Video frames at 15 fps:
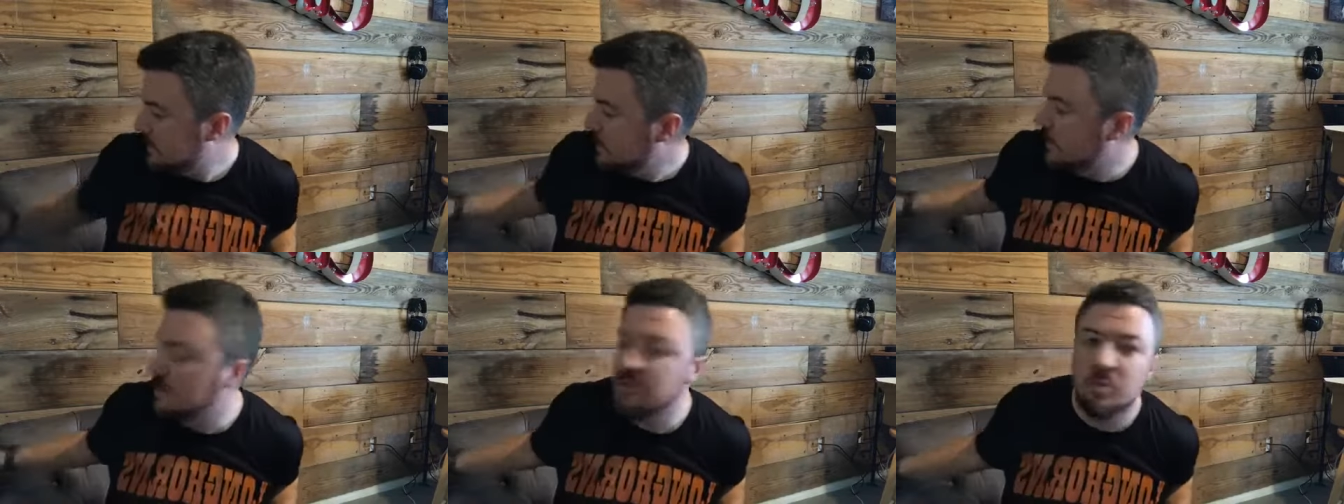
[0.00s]

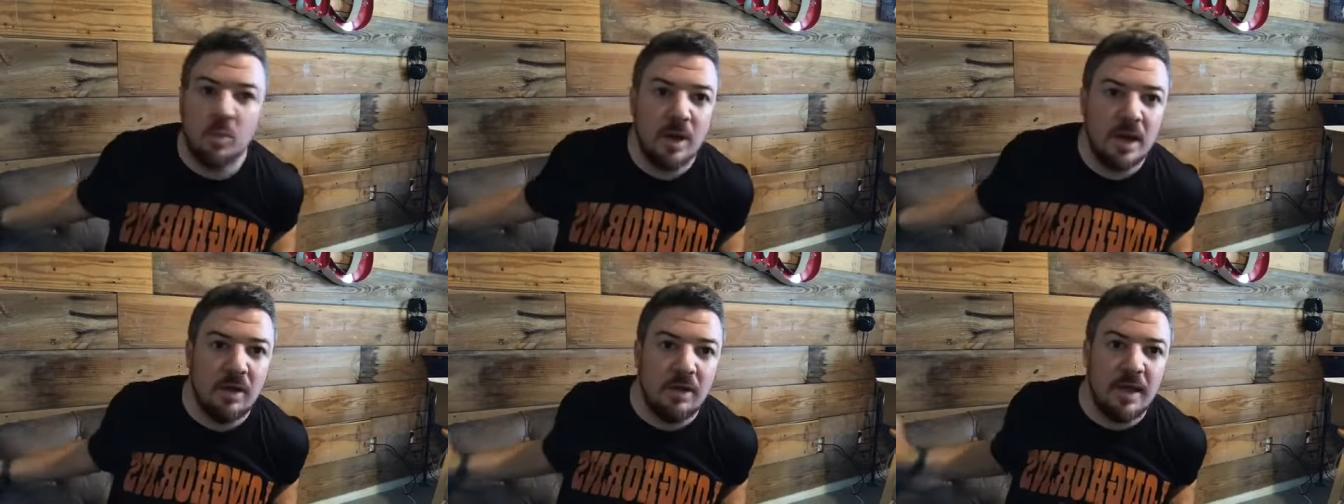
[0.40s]
as
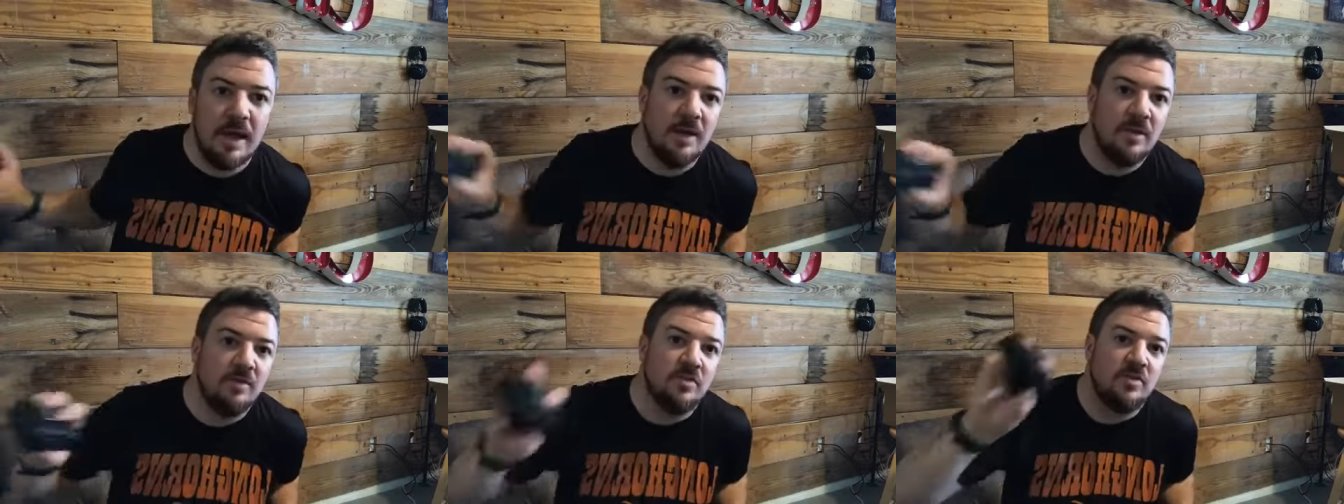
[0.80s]
well
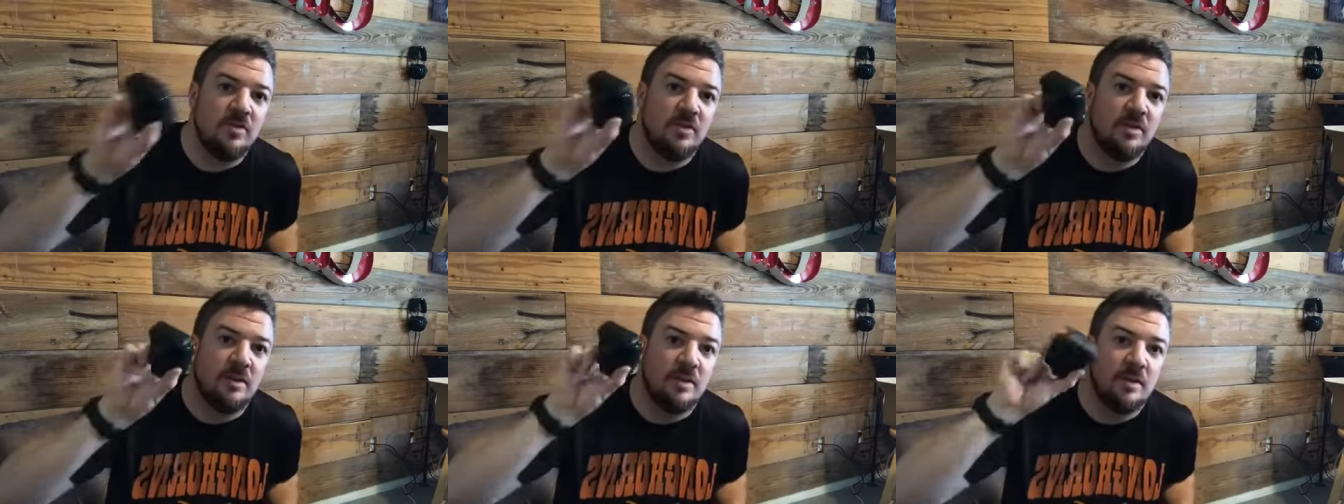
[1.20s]
as
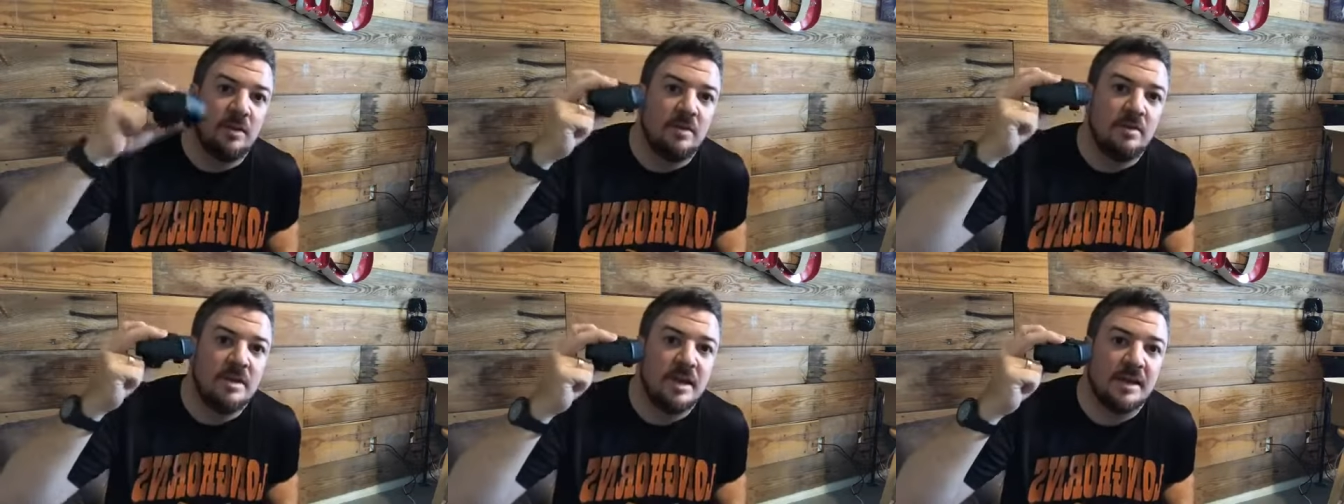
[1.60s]

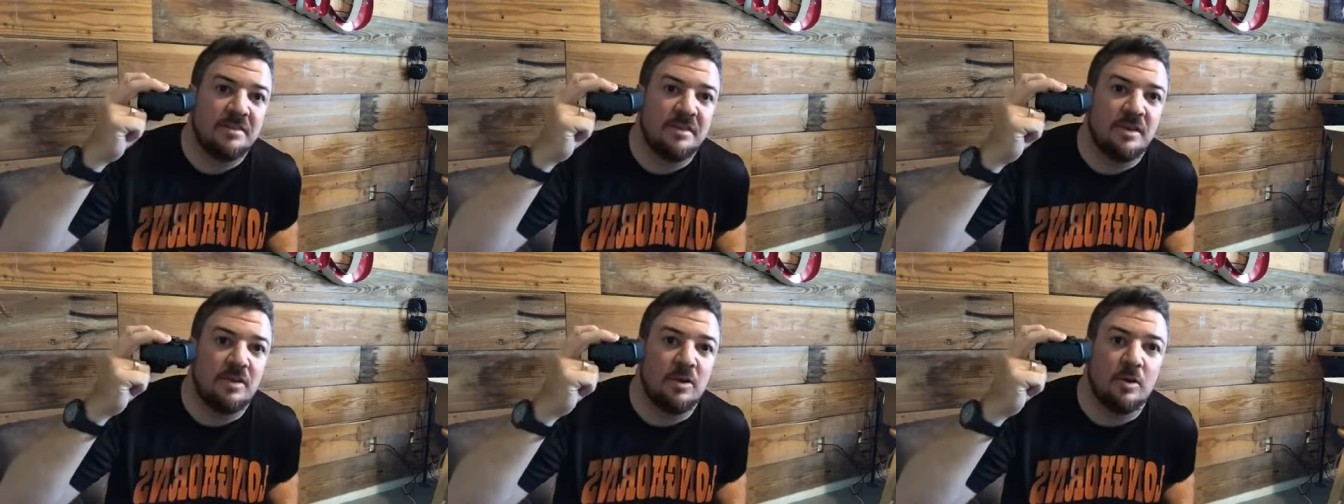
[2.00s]
the
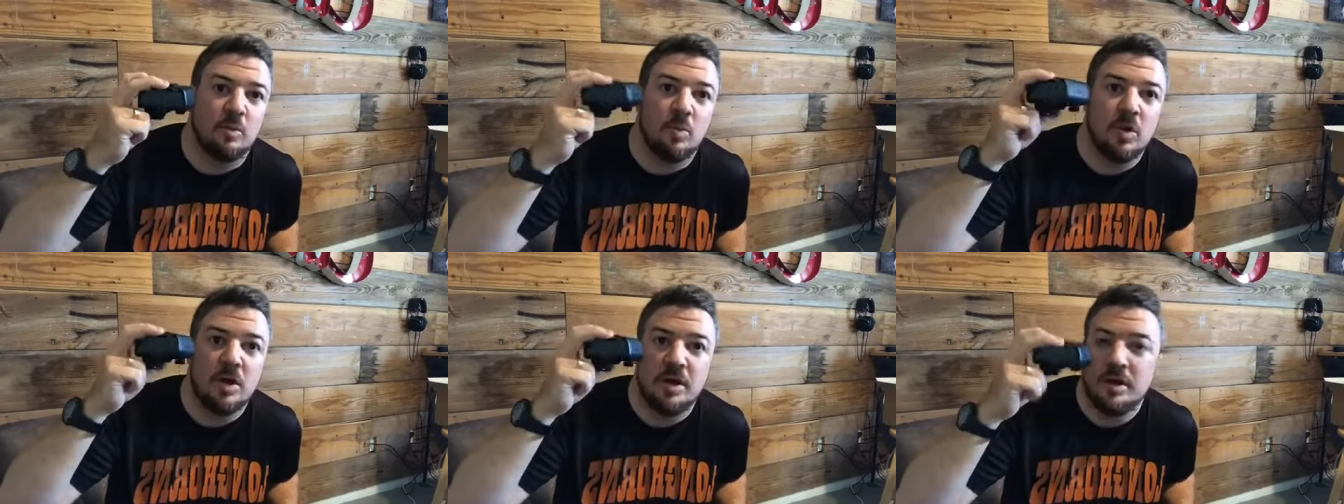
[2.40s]

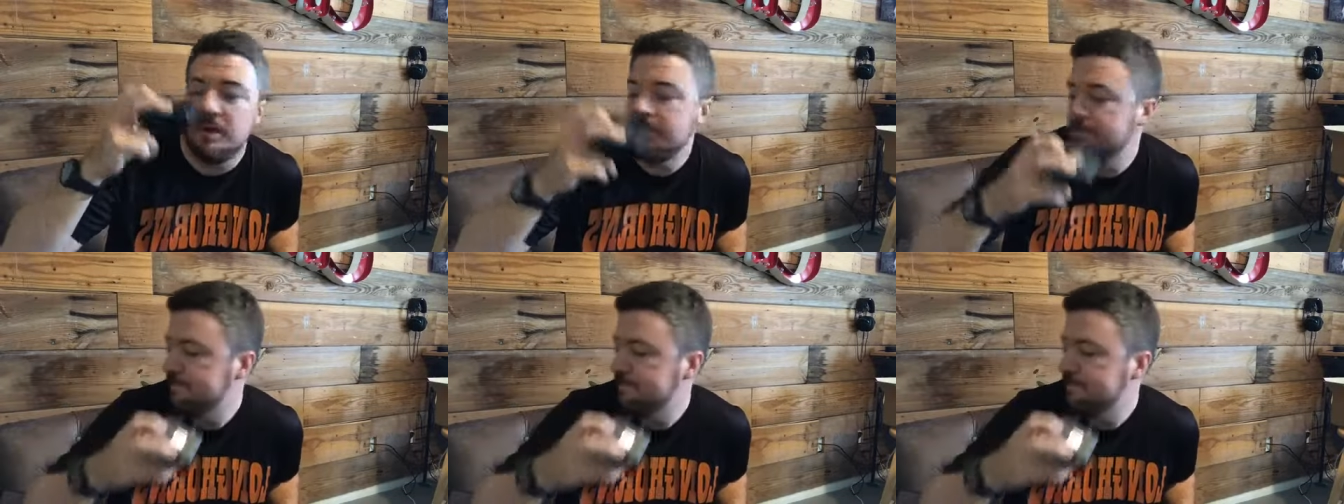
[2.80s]
XLR1